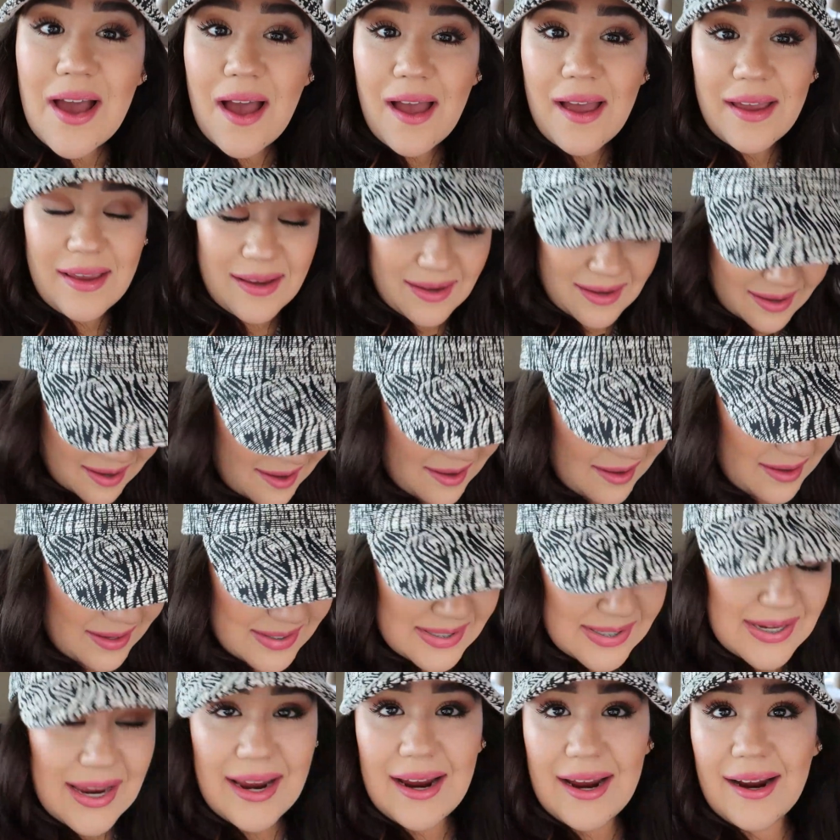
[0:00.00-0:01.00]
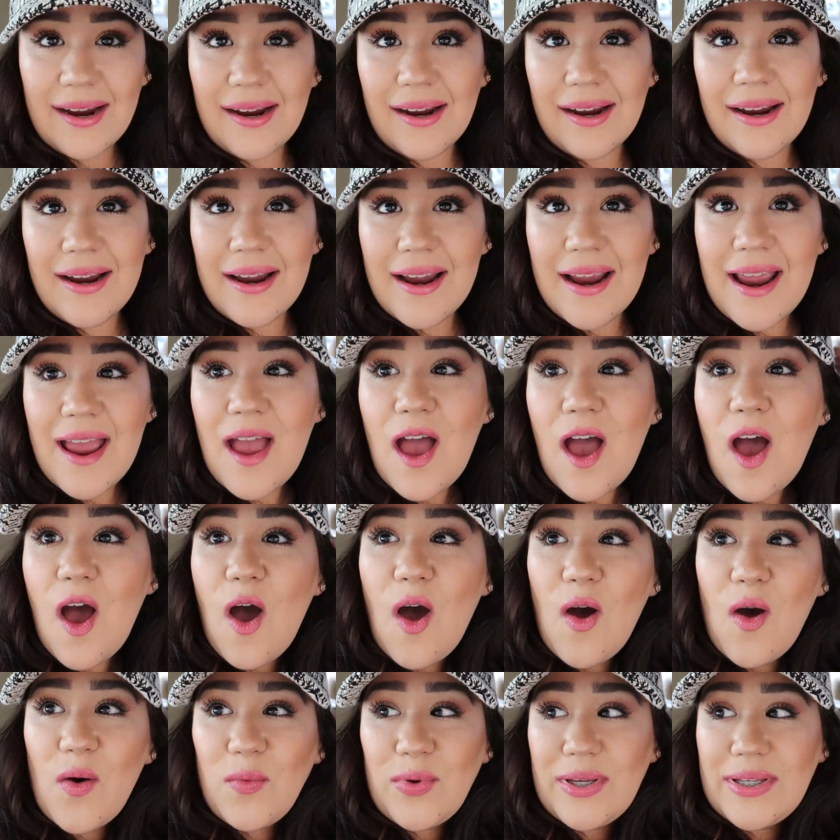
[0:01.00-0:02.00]
cut, cut his hair.
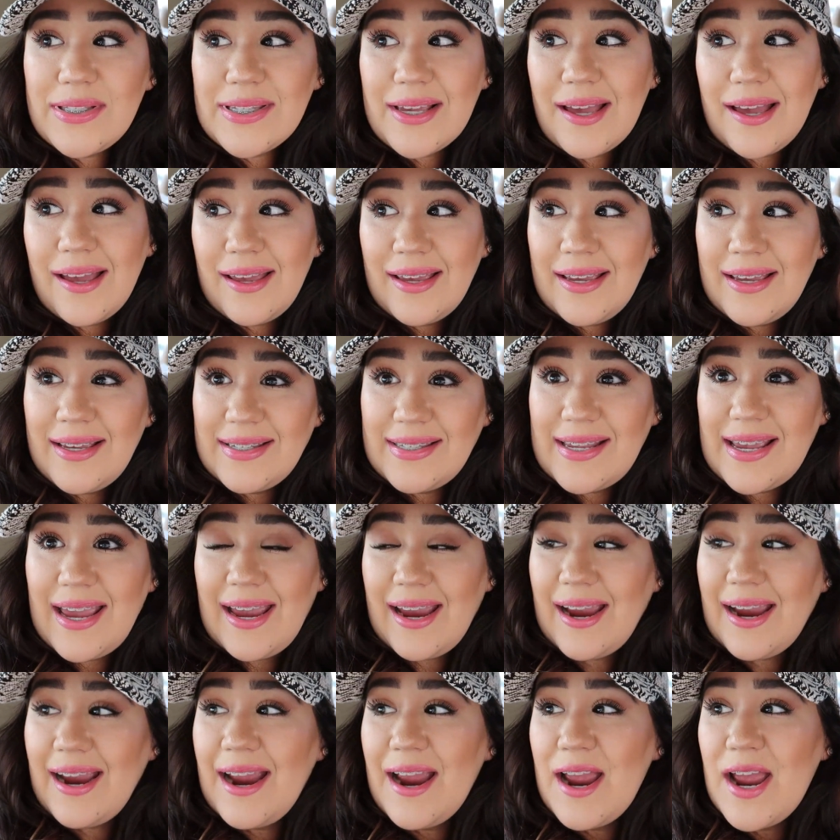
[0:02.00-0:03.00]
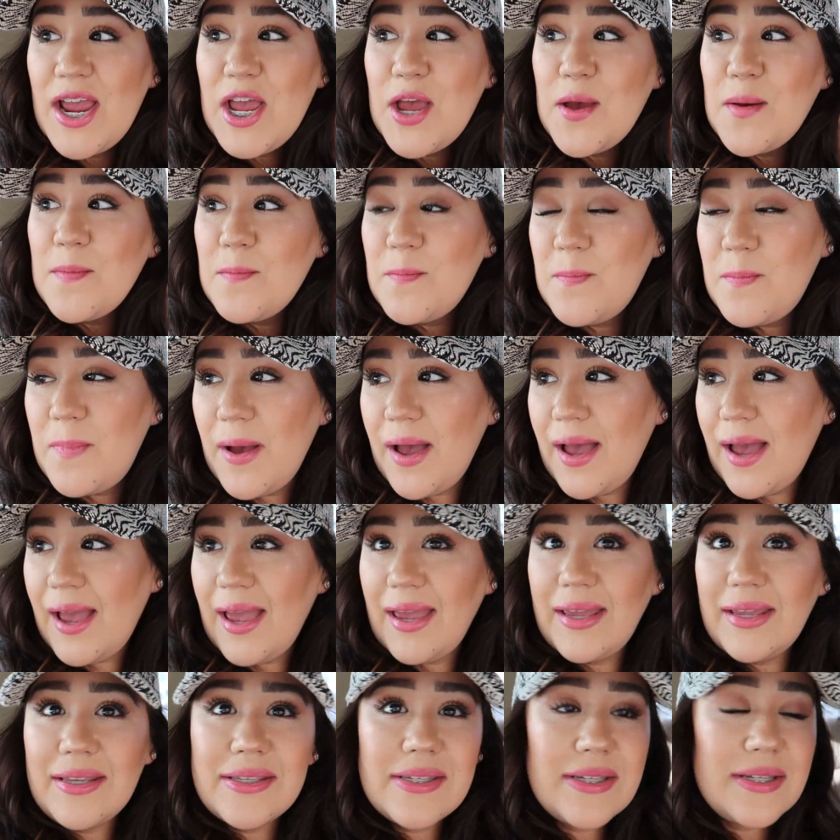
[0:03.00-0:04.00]
Always cut his hair.
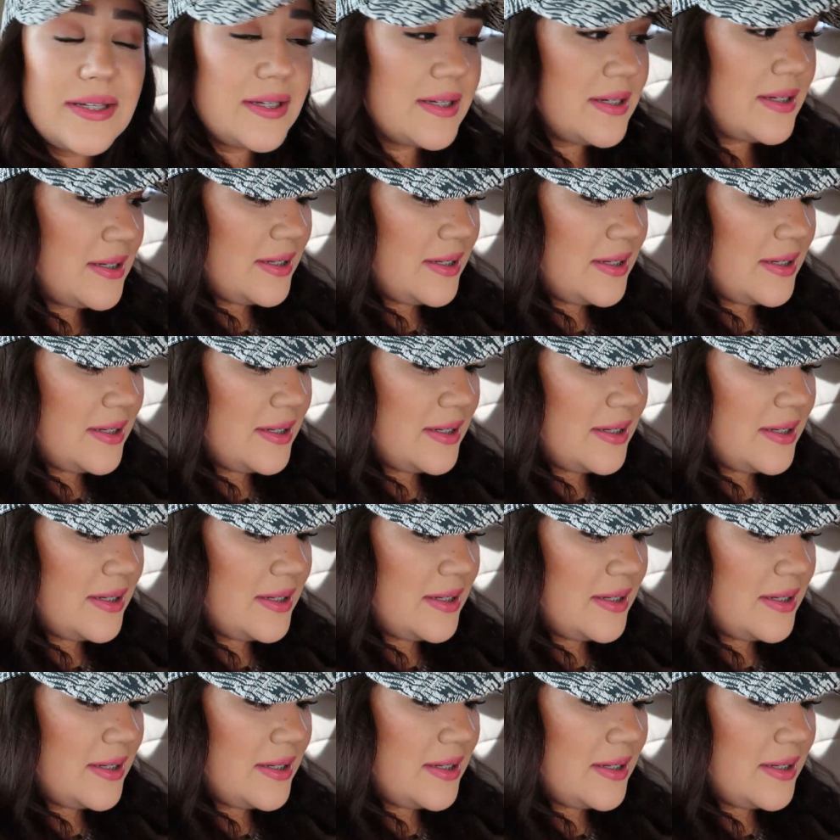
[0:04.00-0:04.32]
But and